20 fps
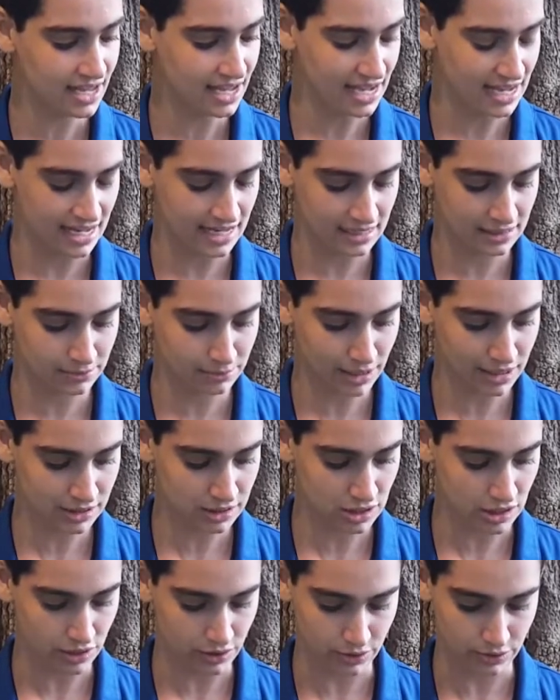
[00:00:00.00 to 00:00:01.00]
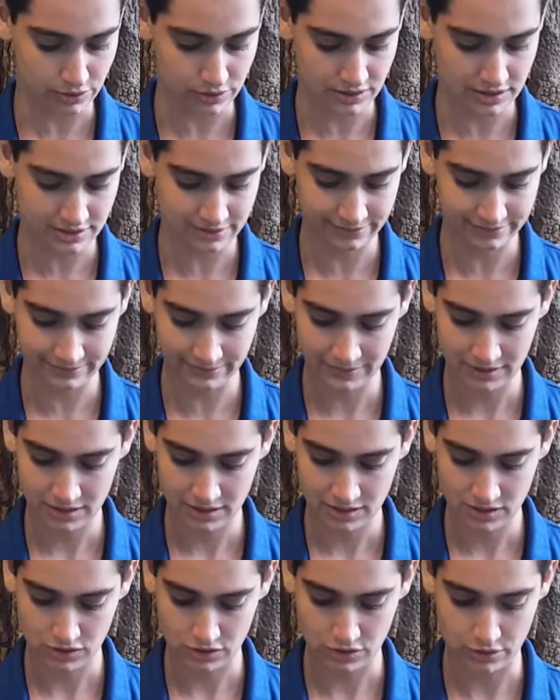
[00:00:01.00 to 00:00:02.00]
and my toes.
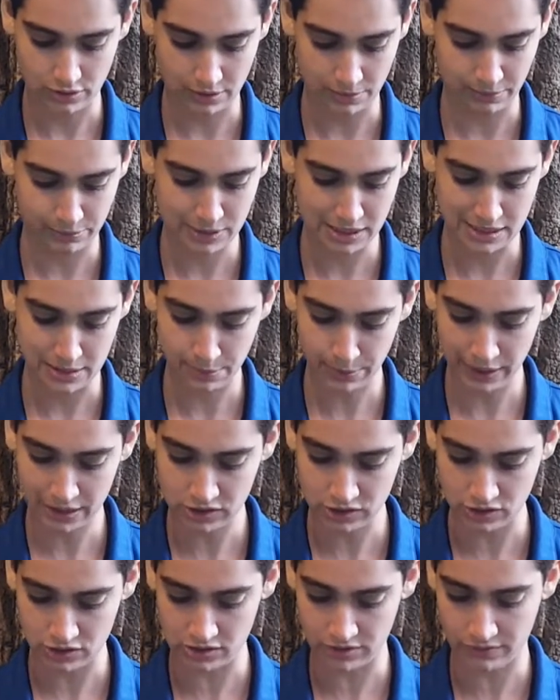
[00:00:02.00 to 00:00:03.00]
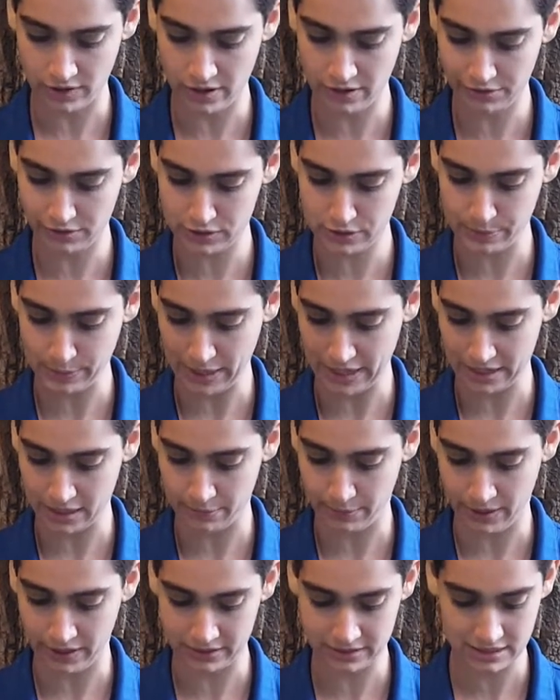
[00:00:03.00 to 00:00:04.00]
So you can see pictures of all those body
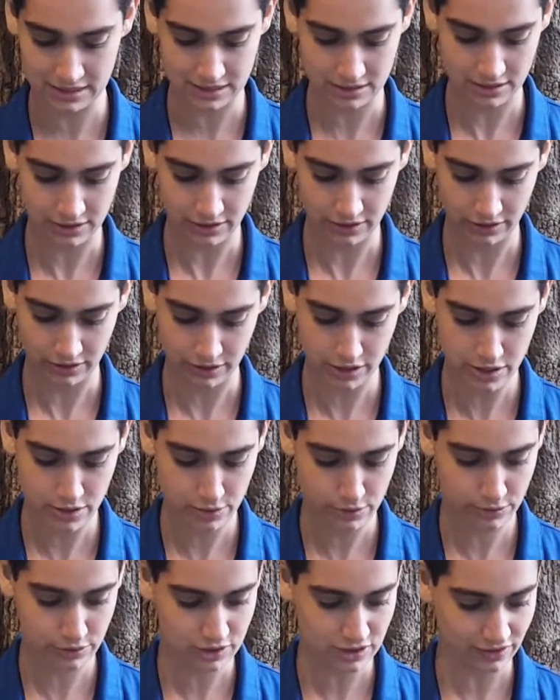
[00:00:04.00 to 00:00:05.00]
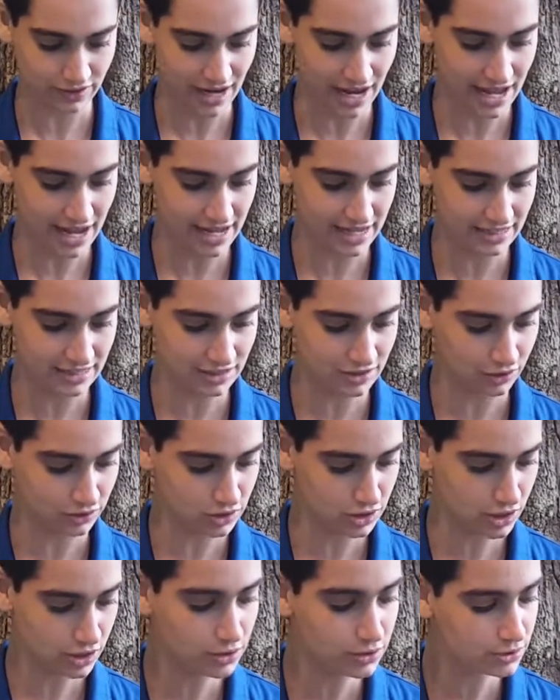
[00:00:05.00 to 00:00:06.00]
parts, her nose, her eyes, her
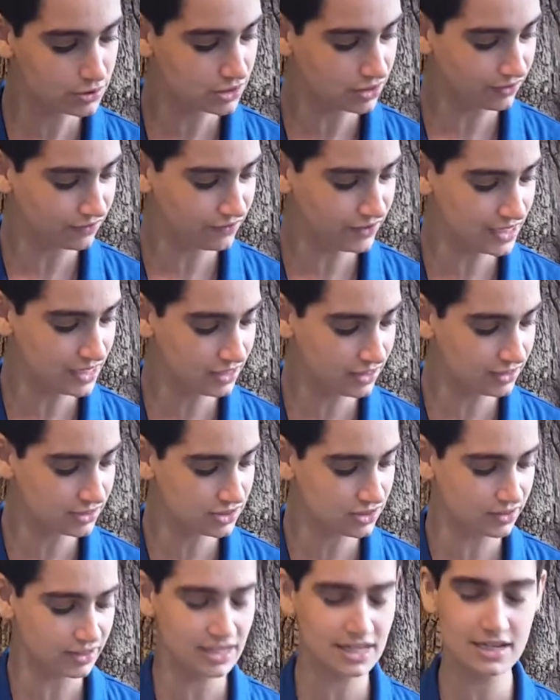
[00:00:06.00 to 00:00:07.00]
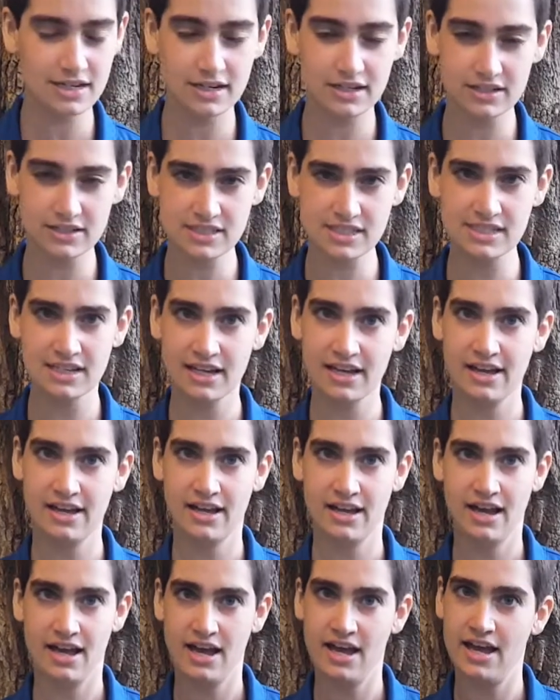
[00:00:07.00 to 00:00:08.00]
toes, her fingers, her ears,
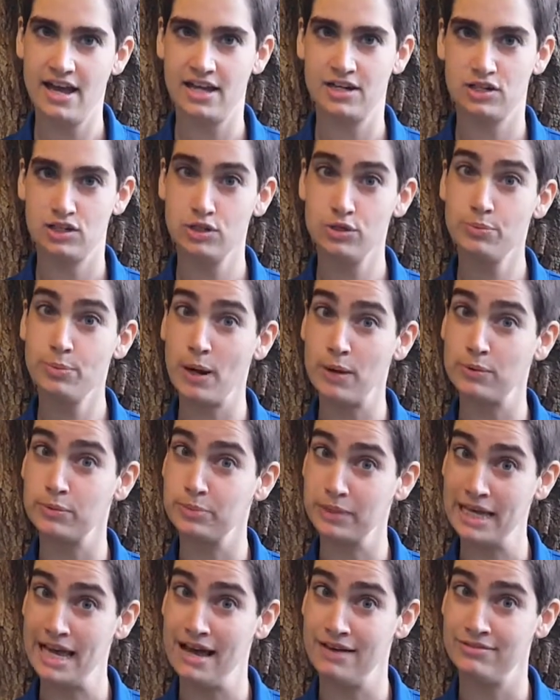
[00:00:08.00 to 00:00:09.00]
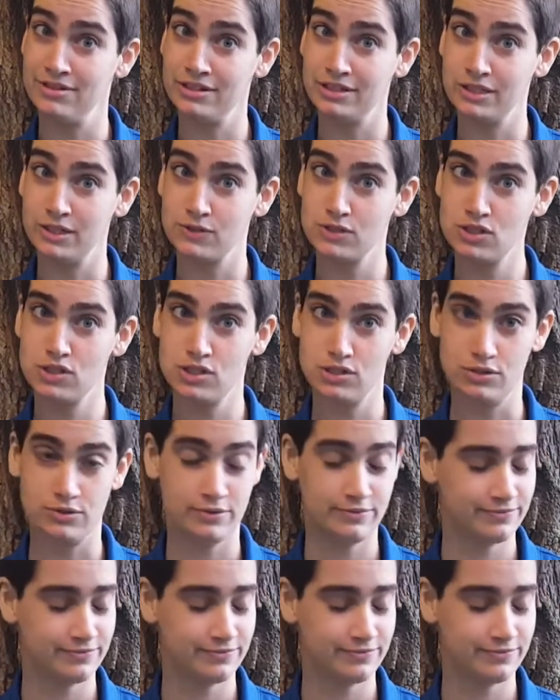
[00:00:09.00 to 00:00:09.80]
and you probably have all those too.